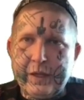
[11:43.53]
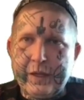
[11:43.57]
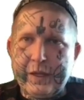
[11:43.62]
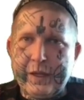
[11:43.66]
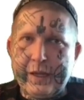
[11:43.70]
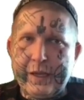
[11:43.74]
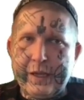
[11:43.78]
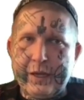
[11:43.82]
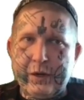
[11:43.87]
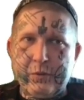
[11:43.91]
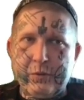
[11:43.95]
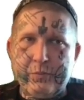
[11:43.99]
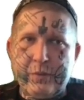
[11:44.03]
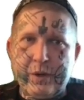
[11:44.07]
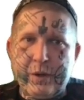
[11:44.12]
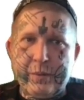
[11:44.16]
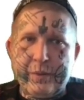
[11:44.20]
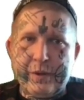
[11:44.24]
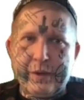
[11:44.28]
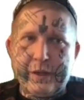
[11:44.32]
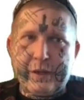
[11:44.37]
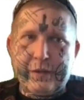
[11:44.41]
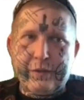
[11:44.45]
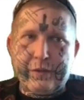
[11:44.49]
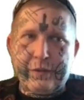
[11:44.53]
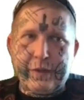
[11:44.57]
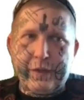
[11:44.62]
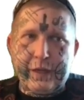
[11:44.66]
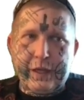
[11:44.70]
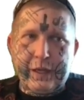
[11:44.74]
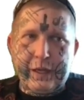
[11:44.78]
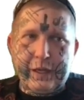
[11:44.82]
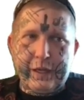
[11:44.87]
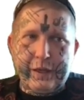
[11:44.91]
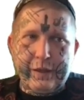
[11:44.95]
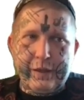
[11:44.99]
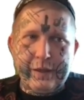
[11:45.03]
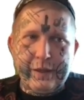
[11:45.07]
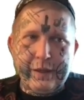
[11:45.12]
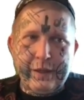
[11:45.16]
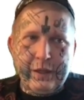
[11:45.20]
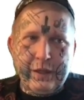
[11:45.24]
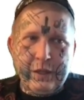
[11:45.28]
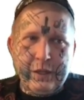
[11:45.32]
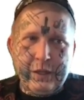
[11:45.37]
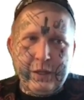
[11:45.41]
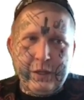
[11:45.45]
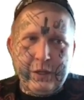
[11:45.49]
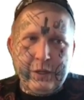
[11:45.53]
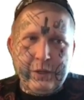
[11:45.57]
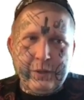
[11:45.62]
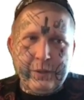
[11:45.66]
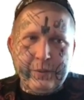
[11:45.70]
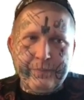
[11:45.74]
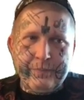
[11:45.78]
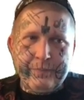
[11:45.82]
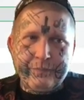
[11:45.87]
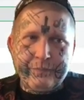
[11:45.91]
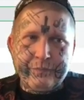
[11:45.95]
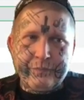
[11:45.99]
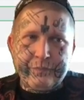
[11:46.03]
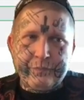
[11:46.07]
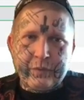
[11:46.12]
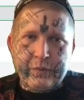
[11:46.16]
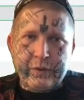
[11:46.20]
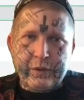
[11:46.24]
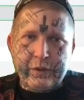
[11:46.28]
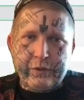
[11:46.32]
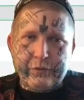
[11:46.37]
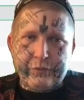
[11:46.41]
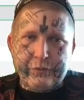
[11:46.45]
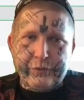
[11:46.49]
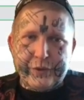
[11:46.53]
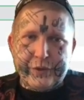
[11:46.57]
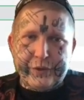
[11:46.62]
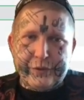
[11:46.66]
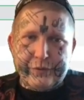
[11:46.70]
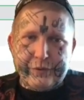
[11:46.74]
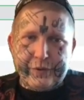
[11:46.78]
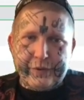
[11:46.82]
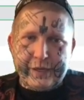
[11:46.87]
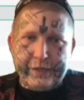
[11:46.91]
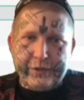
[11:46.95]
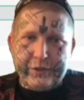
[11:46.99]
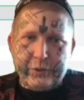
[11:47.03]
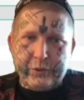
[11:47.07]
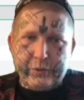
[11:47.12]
It'll mimic the redirect